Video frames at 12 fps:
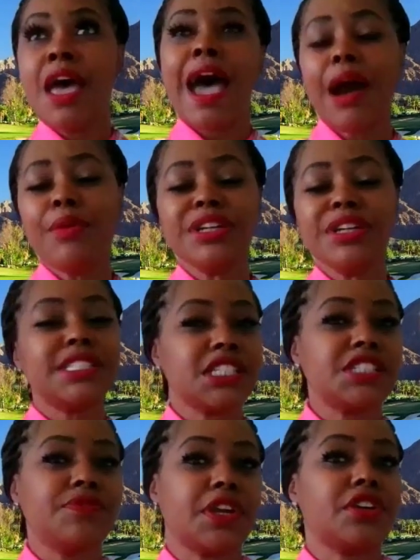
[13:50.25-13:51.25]
how would
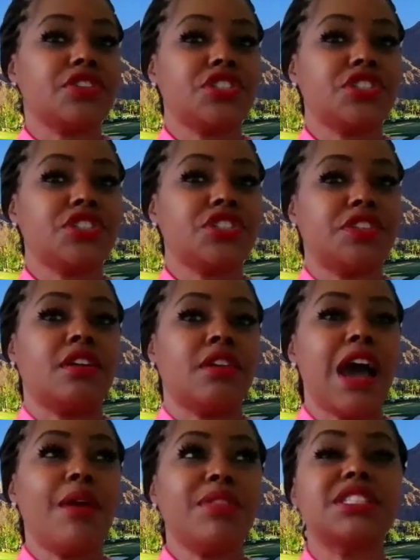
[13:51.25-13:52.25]
six figure
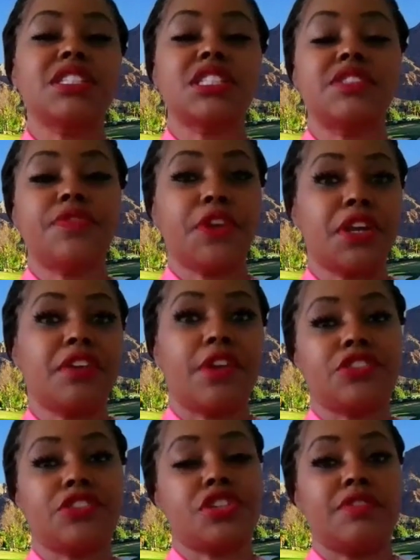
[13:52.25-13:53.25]
Shavannah? how would the six figure
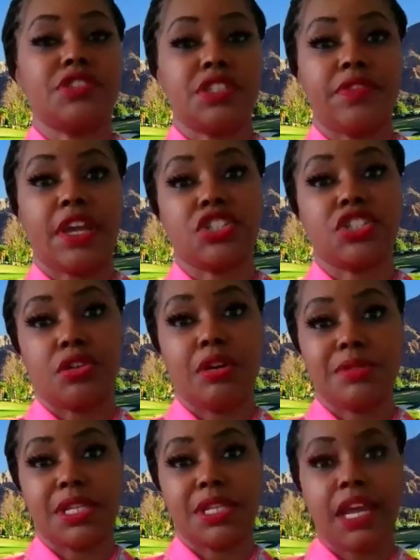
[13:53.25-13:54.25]
version of Shavannah show
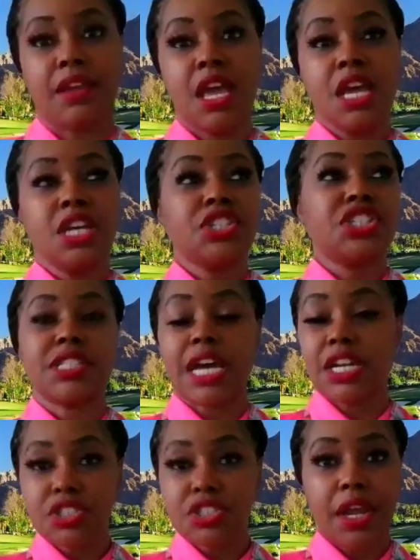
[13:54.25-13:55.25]
up today? She's
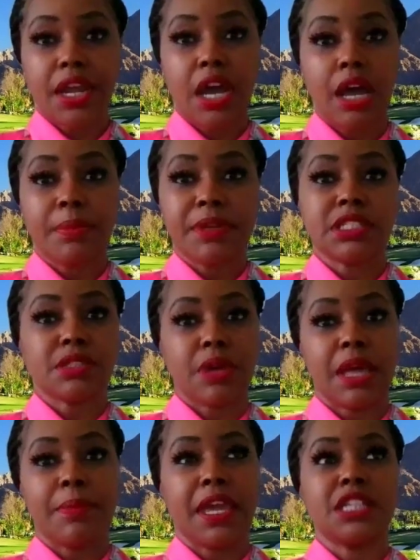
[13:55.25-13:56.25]
not showing up in
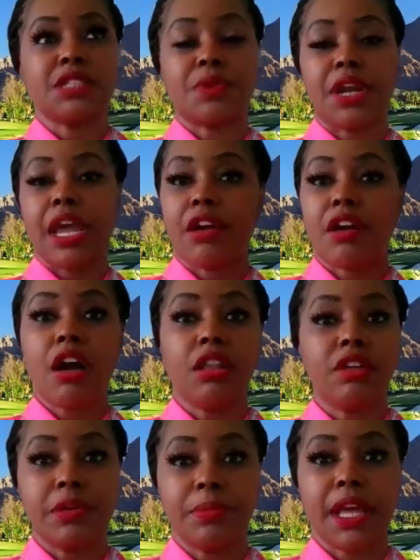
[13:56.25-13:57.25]
sweatpants with her hair
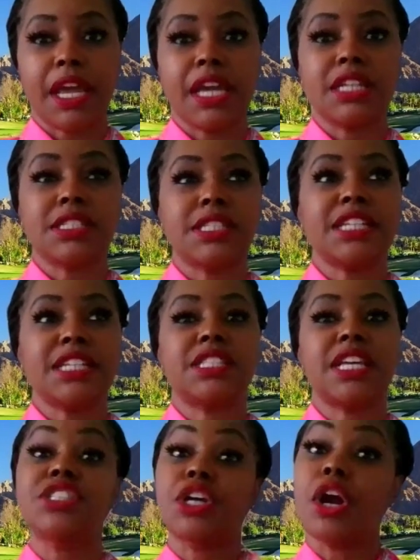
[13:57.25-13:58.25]
all over the place. That's
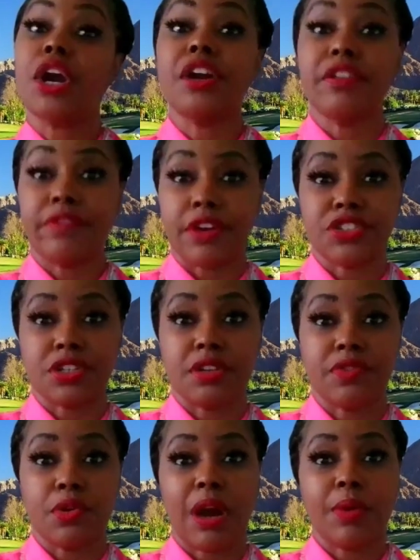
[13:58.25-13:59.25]
that's the current version
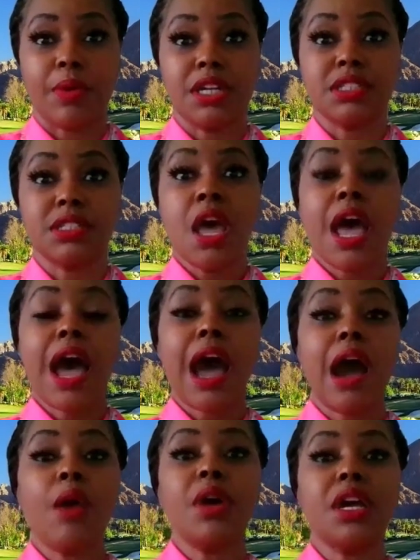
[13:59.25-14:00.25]
of who I was.
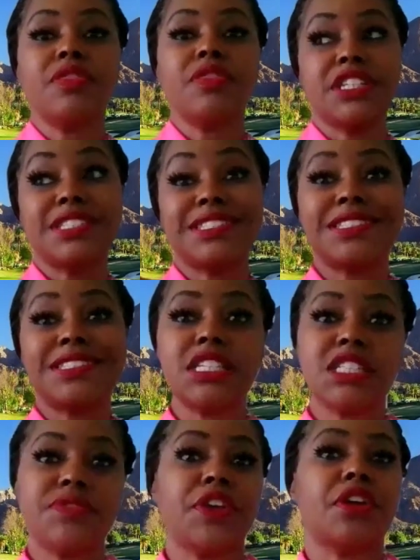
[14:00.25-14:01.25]
How would the
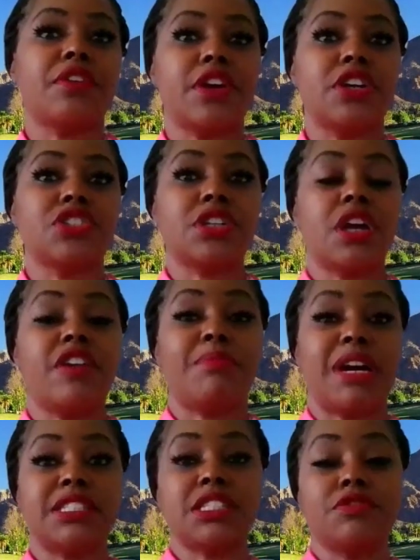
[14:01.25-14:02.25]
six figure version of
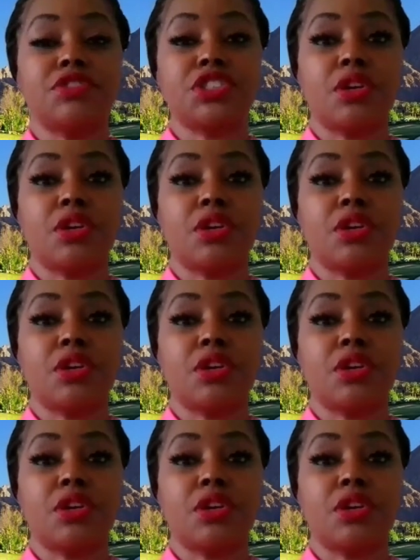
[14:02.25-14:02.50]
myself